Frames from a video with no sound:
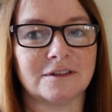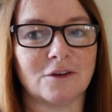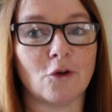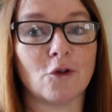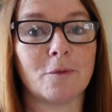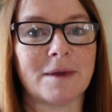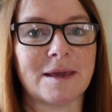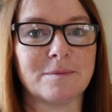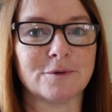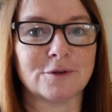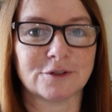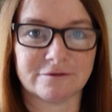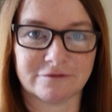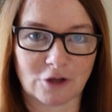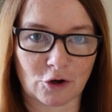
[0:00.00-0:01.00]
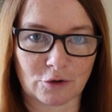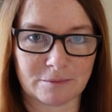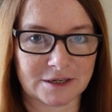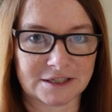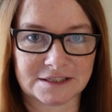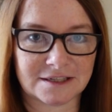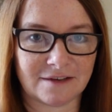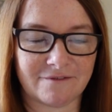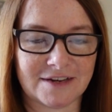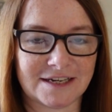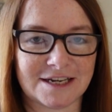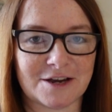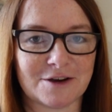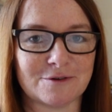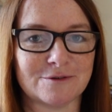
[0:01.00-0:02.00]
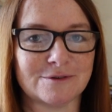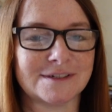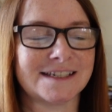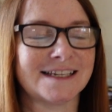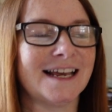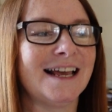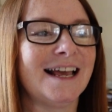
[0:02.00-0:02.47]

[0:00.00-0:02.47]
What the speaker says: other people's Vlogmas videos.